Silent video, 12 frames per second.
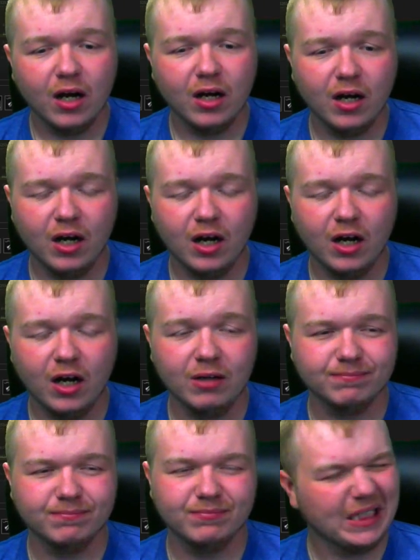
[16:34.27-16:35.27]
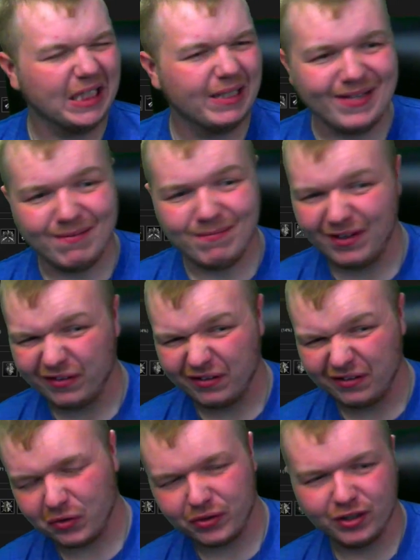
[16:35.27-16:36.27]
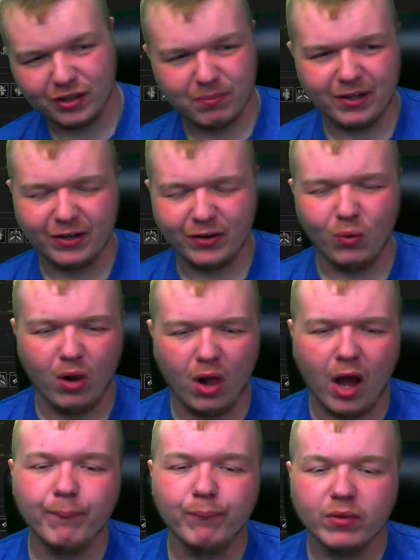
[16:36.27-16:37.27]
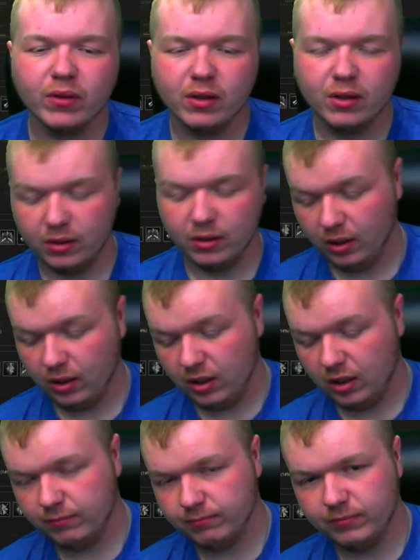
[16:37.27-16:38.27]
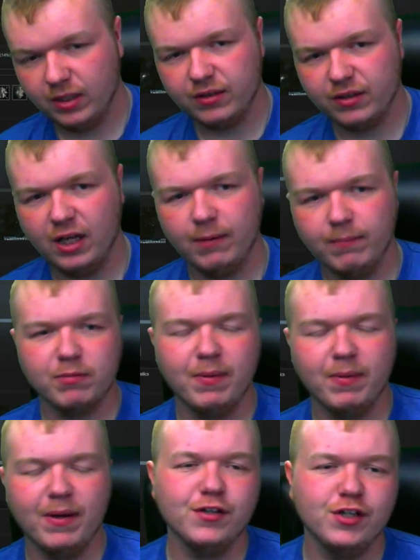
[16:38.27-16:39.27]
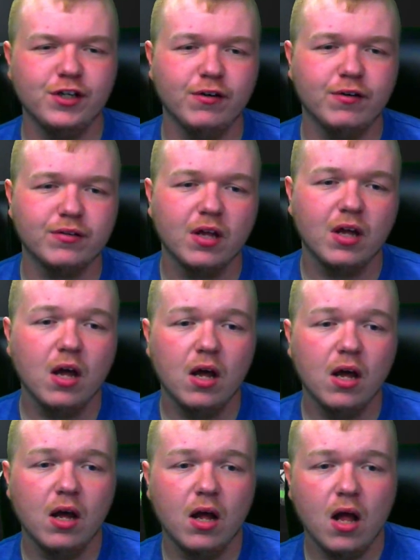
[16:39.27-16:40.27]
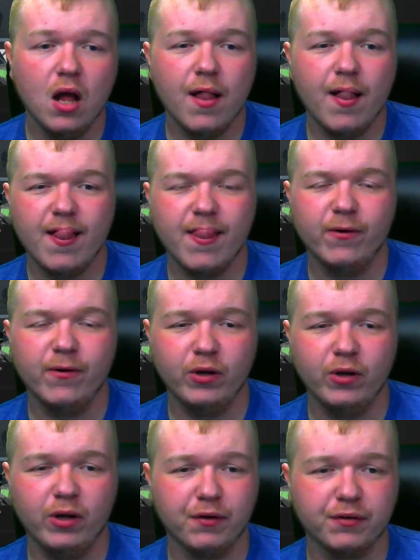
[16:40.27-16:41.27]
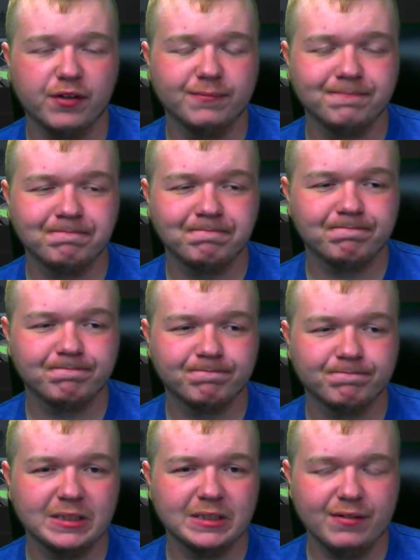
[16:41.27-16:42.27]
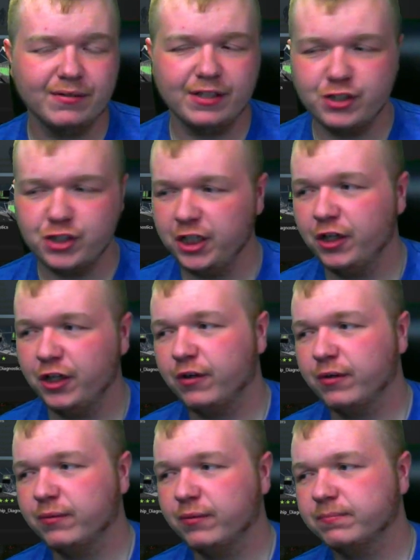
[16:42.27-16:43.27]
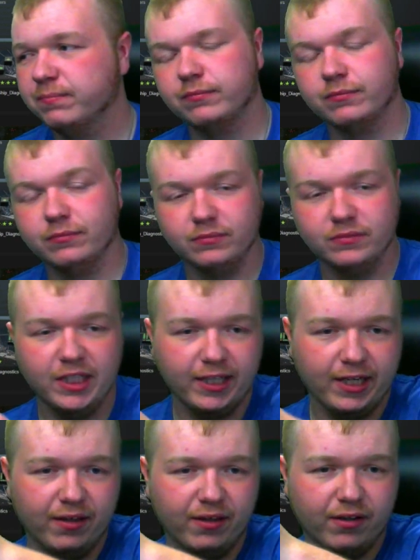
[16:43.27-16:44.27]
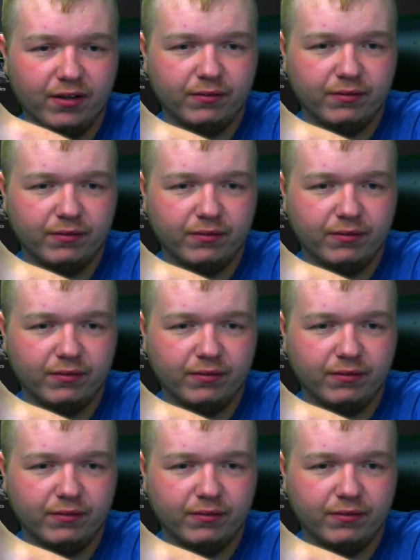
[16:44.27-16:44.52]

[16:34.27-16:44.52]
Um, I mean, it makes a little sense, but not a whole lot. Um, next game, Space Engineers. The only person is Engineer that guy there.